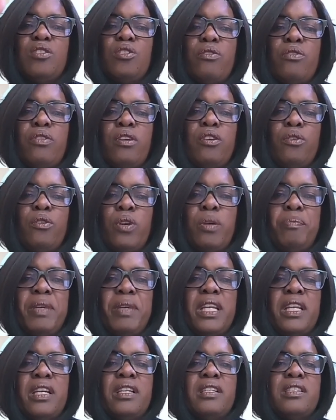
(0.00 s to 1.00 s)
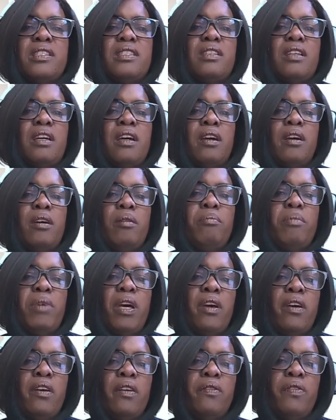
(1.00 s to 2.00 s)
or the grippiness
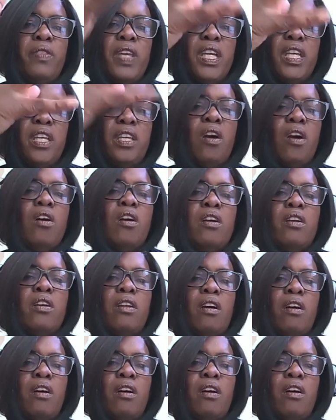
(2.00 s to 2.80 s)
of the yarn